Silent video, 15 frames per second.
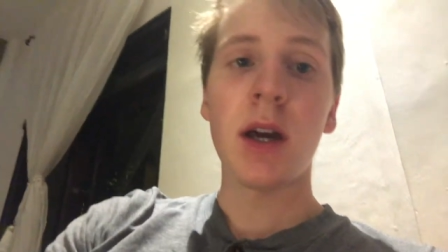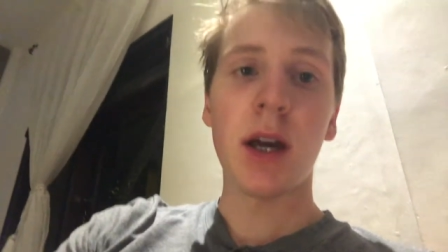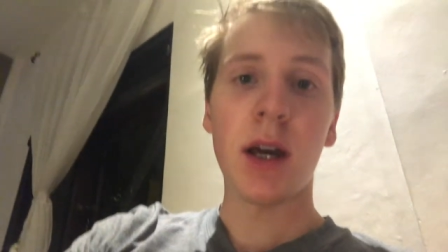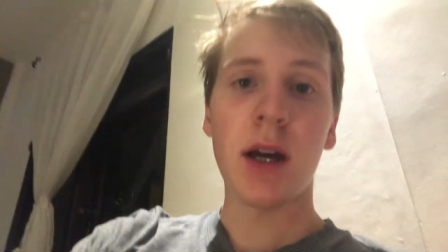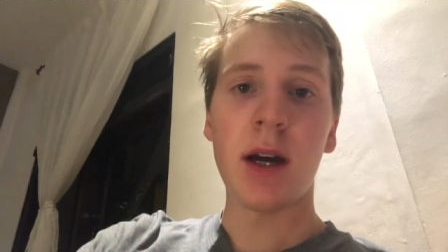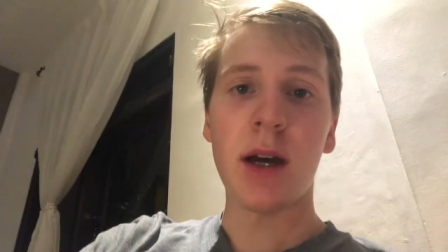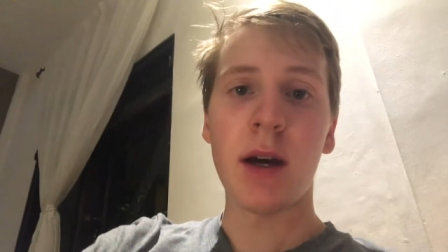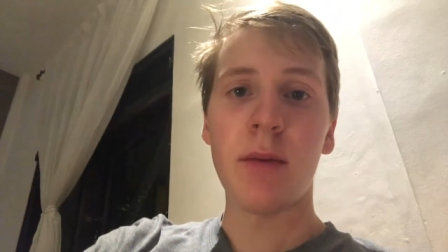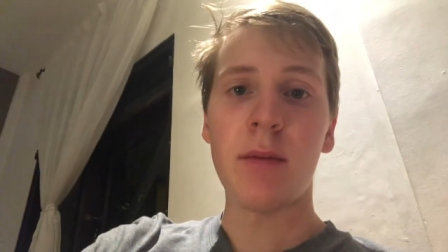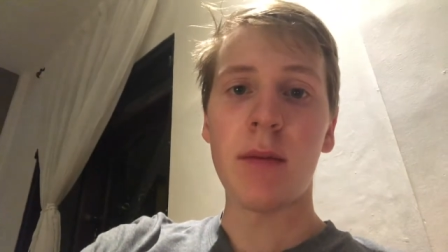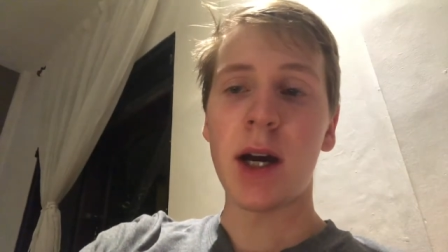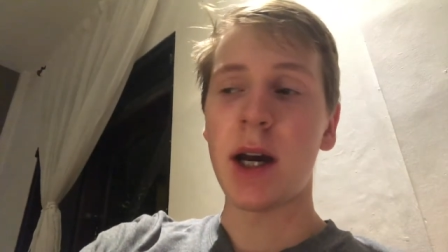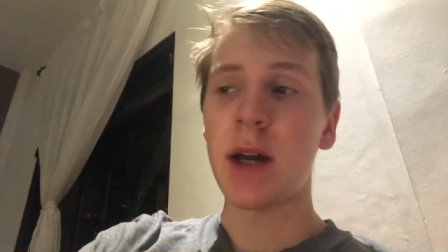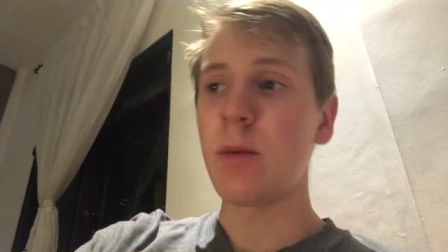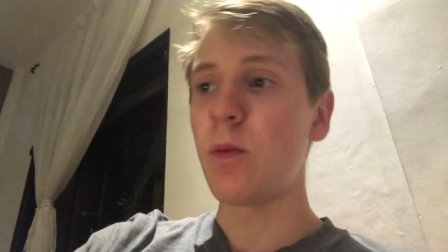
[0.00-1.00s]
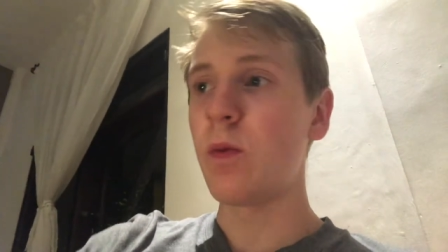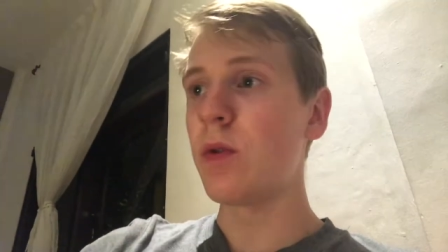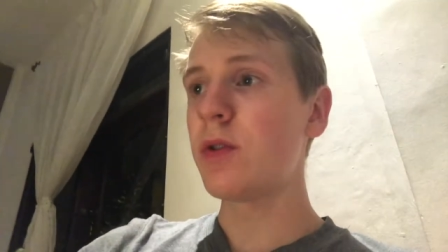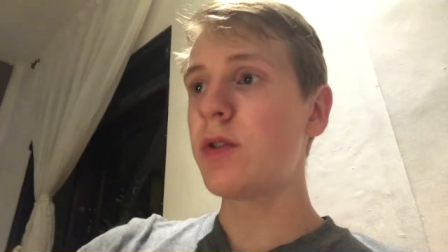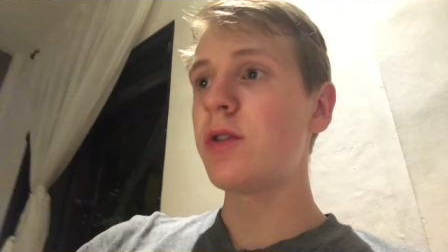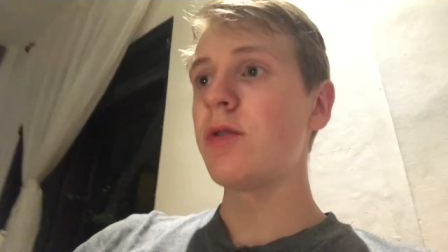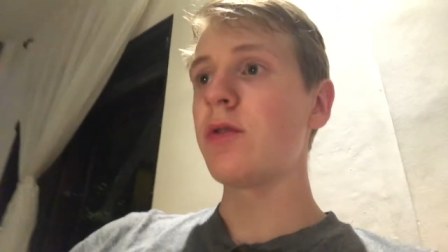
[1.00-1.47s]
Um, I
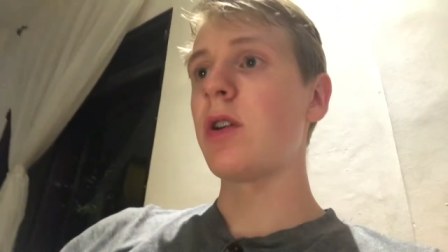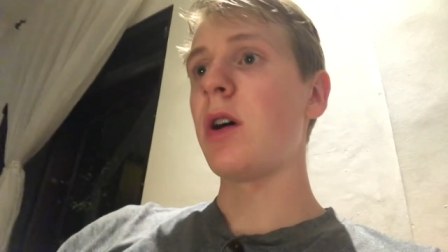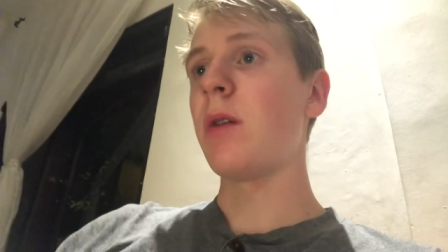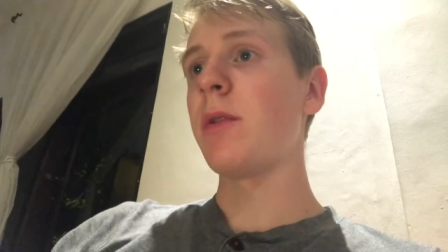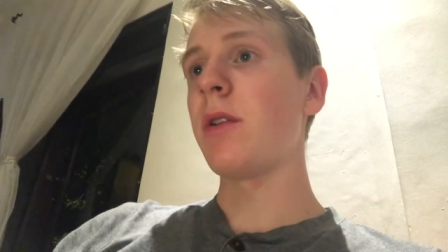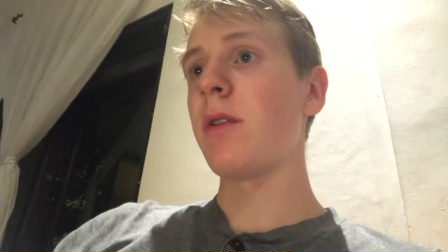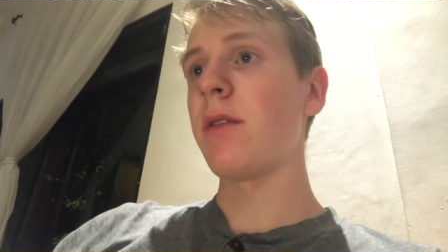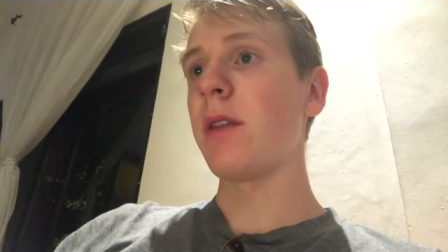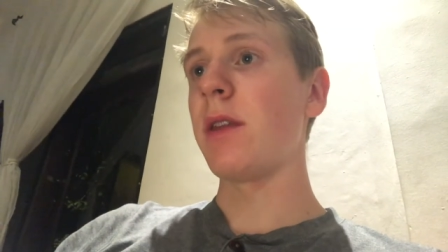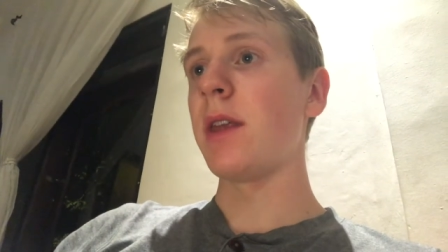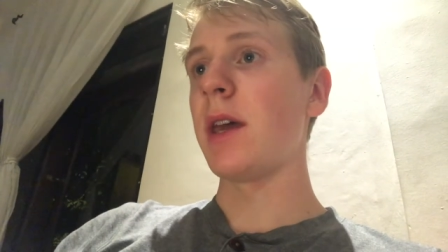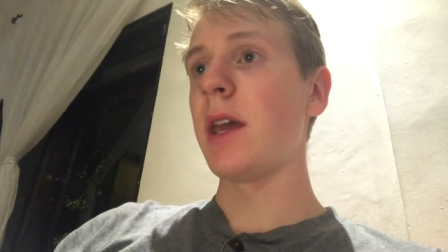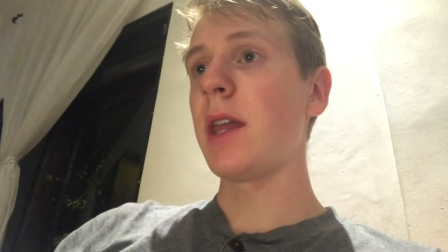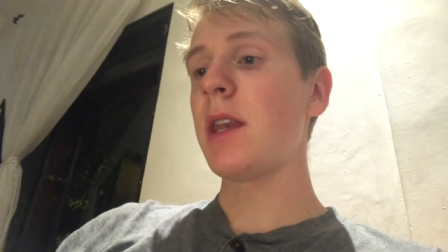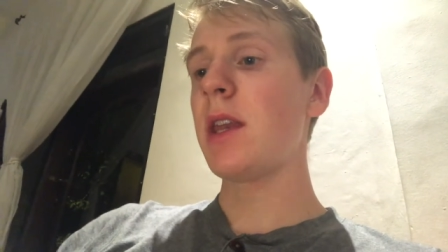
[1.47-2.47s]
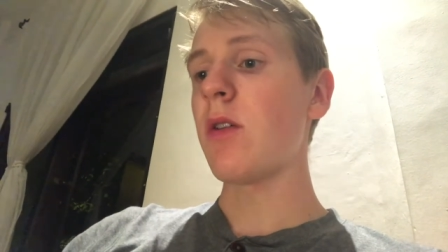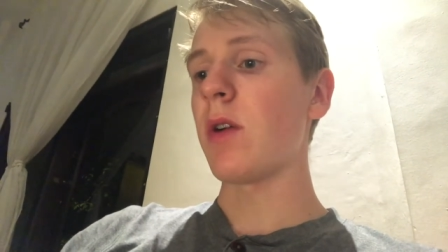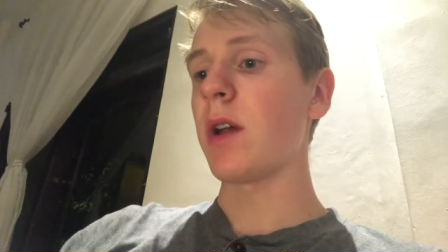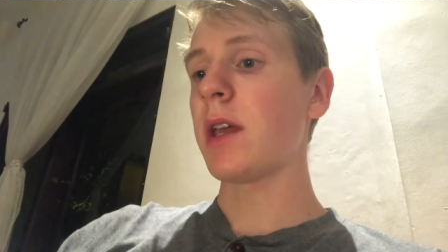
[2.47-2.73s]
would do comment of the day. No,